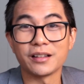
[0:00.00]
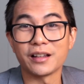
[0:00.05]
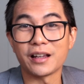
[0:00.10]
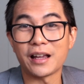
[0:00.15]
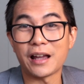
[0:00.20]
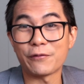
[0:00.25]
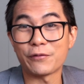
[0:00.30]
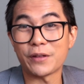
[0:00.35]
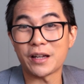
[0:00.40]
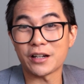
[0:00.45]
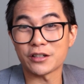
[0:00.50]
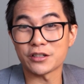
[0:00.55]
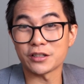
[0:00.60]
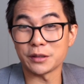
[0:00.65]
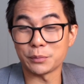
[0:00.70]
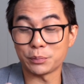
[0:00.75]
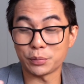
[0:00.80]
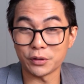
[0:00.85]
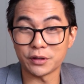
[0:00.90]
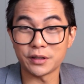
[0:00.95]
Have they actually
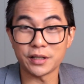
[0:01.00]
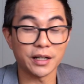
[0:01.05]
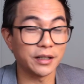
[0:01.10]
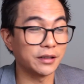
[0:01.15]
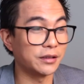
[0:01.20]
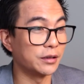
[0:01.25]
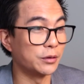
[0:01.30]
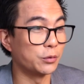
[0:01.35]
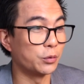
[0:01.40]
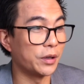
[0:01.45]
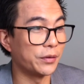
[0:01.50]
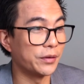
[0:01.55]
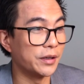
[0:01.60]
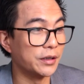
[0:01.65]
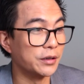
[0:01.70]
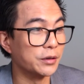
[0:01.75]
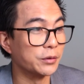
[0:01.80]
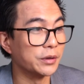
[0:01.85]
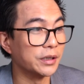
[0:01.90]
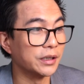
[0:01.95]
protected what they're
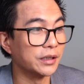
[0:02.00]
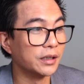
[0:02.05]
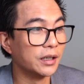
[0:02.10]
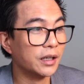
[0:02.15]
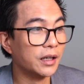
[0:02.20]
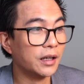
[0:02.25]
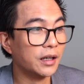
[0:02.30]
doing?